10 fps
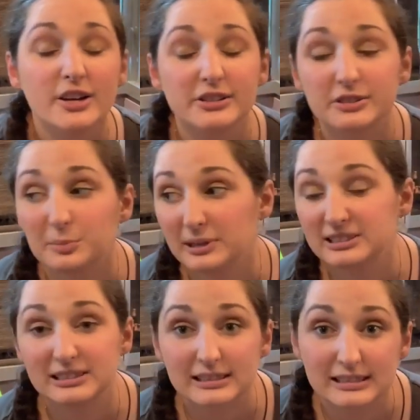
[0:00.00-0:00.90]
So
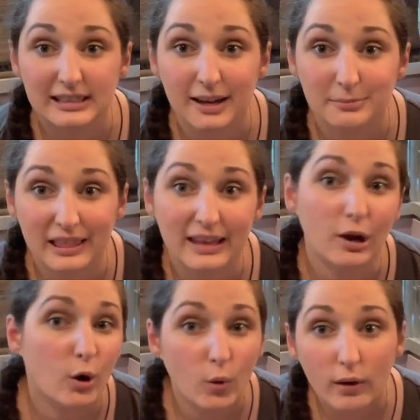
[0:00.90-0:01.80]
basically I'm like,
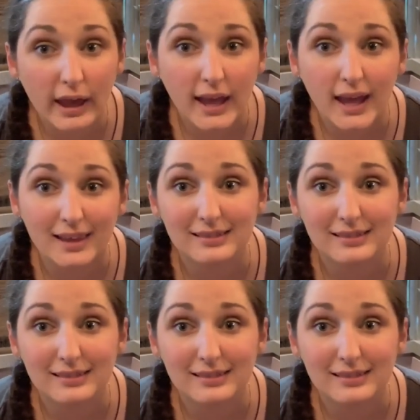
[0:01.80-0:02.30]
okay,